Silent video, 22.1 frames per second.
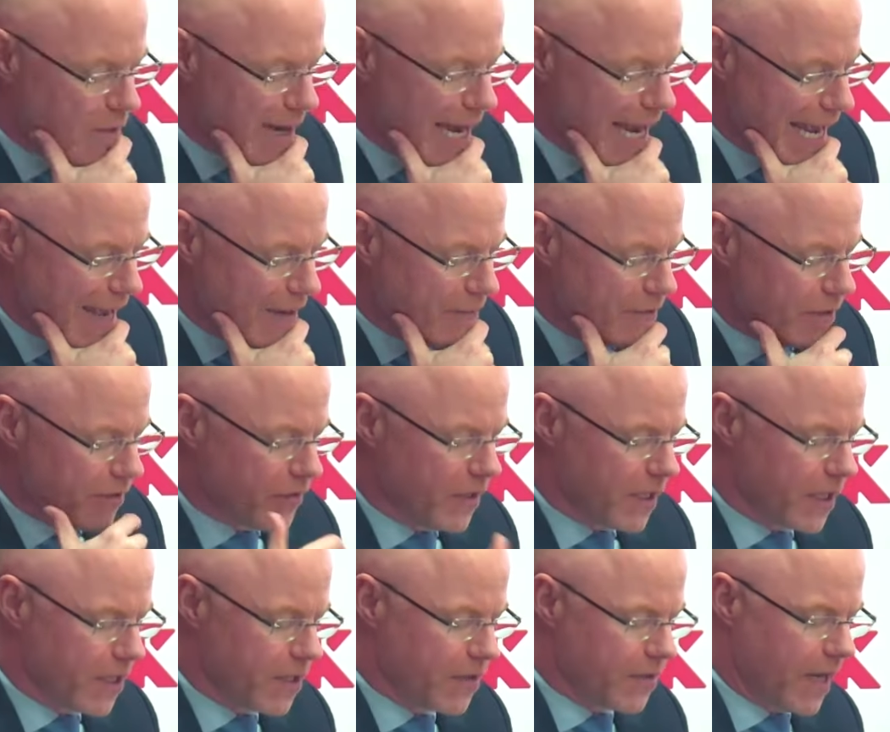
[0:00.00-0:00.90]
have the
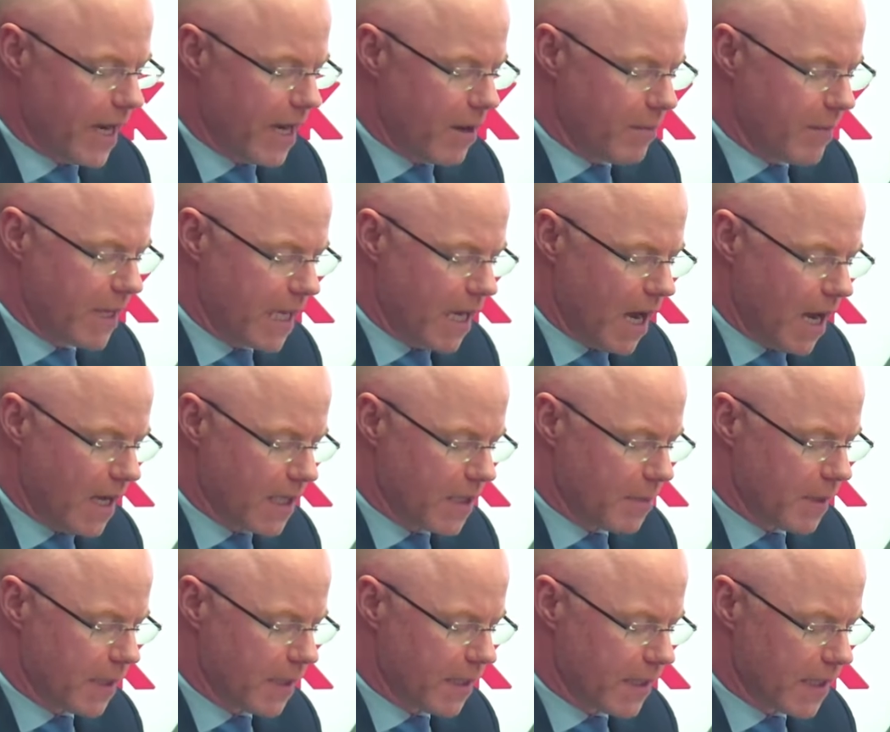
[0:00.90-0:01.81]
figures for how many
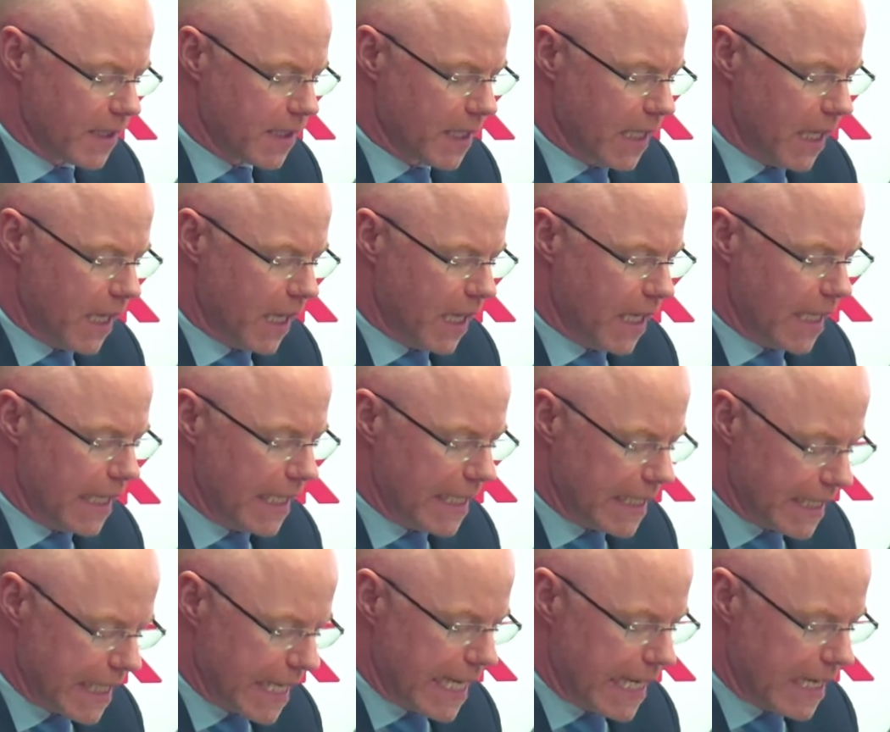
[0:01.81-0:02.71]
hospitals
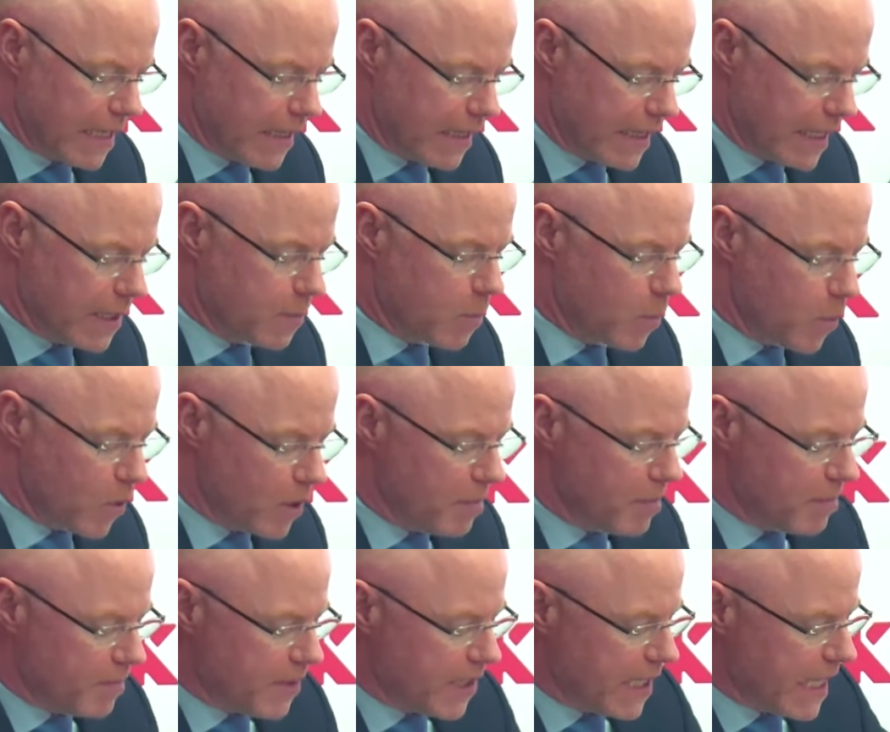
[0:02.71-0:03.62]
it's in. This
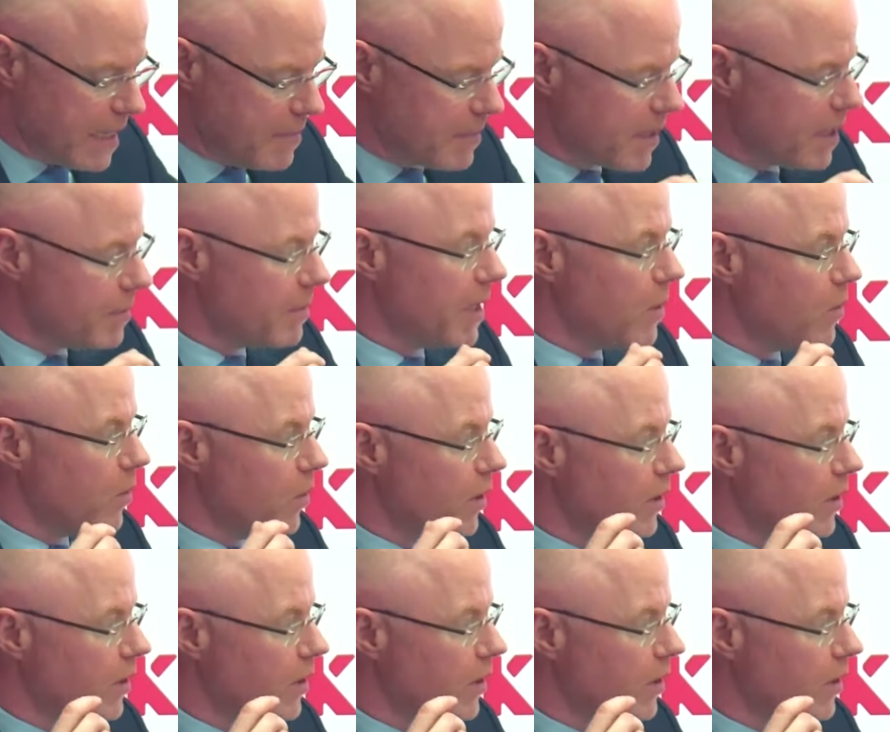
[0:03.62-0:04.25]
would seem to be one